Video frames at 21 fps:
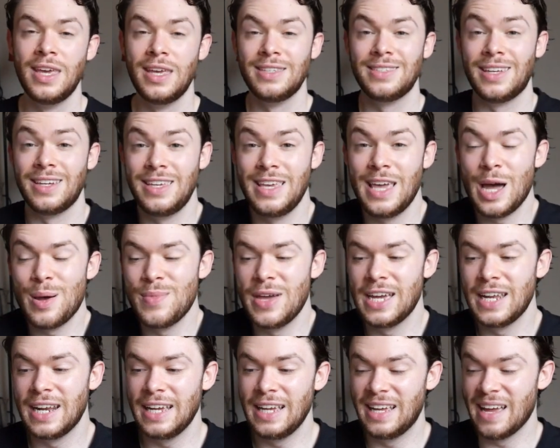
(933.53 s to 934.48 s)
It's like, yeah,
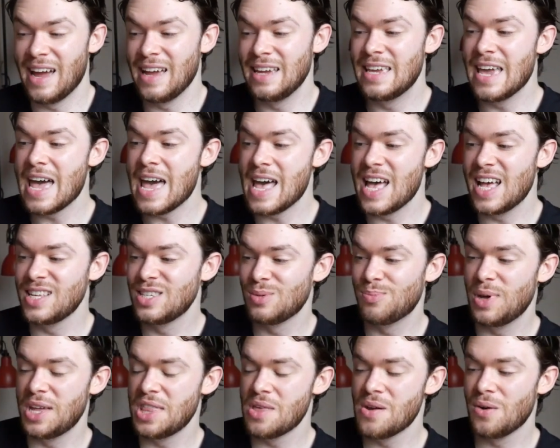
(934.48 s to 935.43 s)
man, I, I guess,
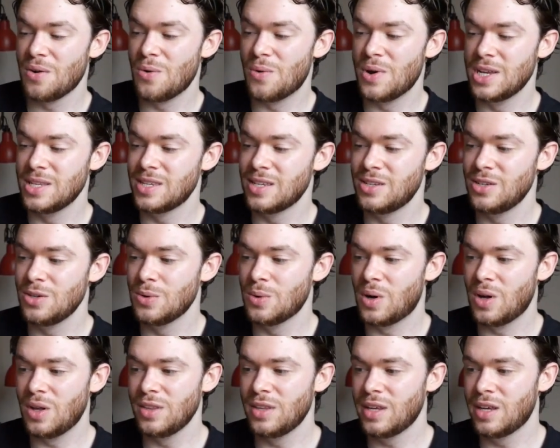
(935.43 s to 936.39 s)
but they're going to do
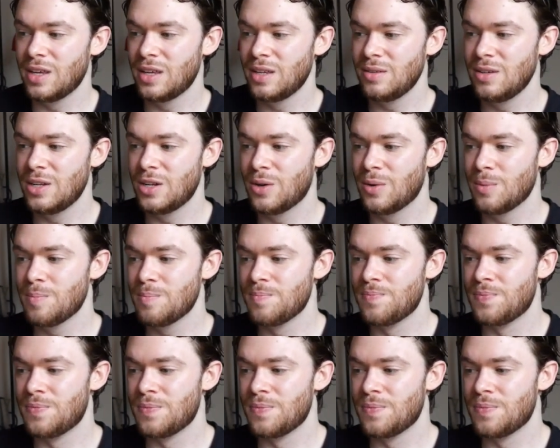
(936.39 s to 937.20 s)
all the, you know,